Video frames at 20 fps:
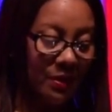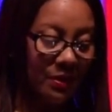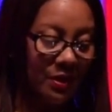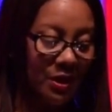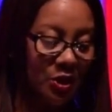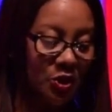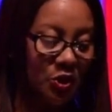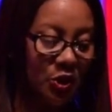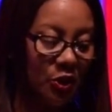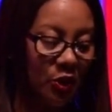
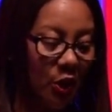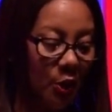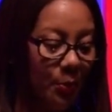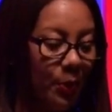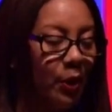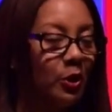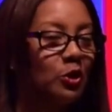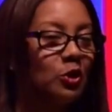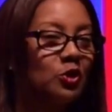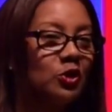This year, our
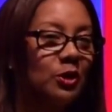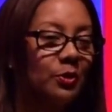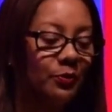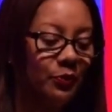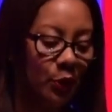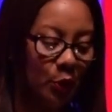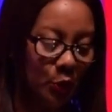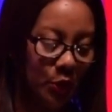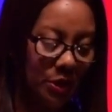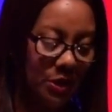partnership
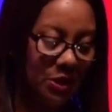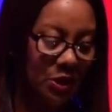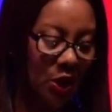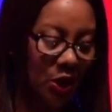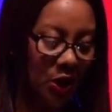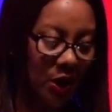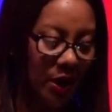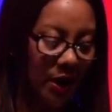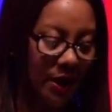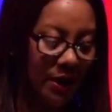focused
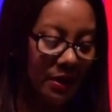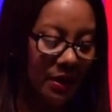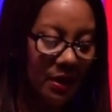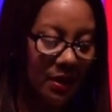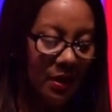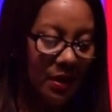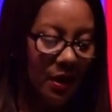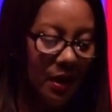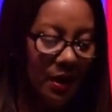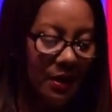on
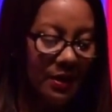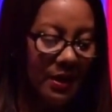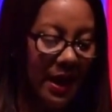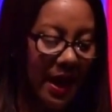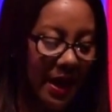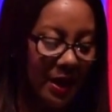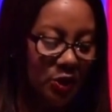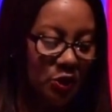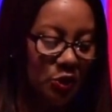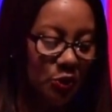a
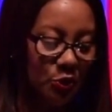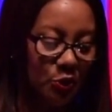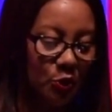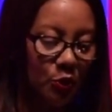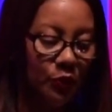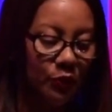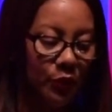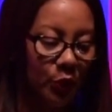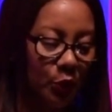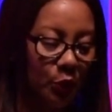
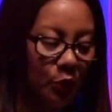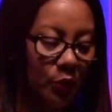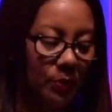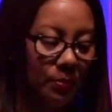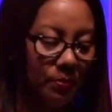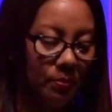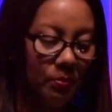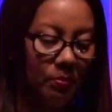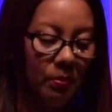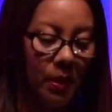national
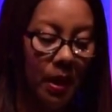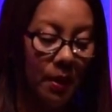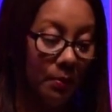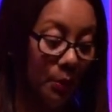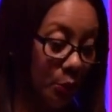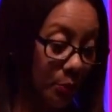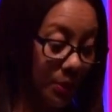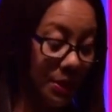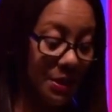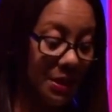voter
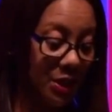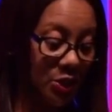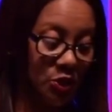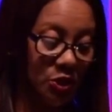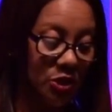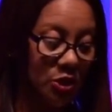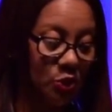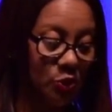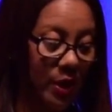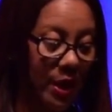
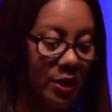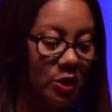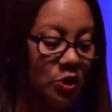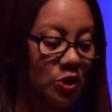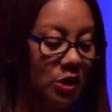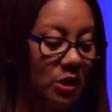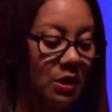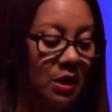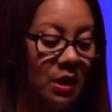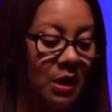mobilization
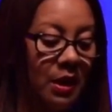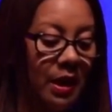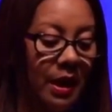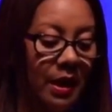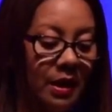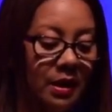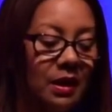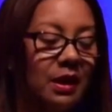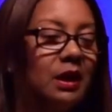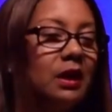strategy,
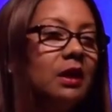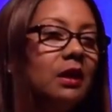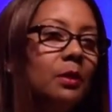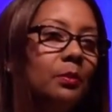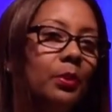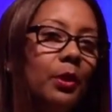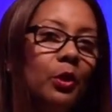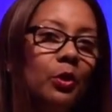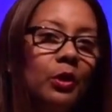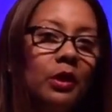and a key
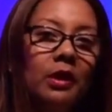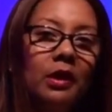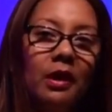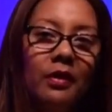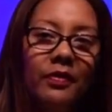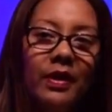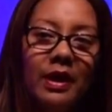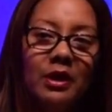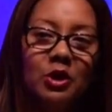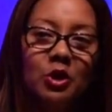component
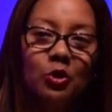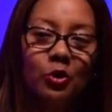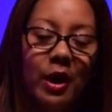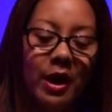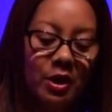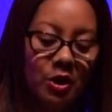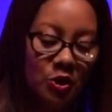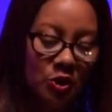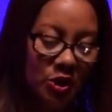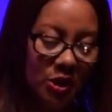of that
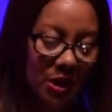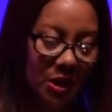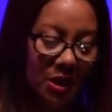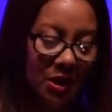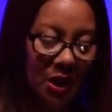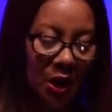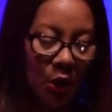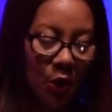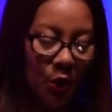strategy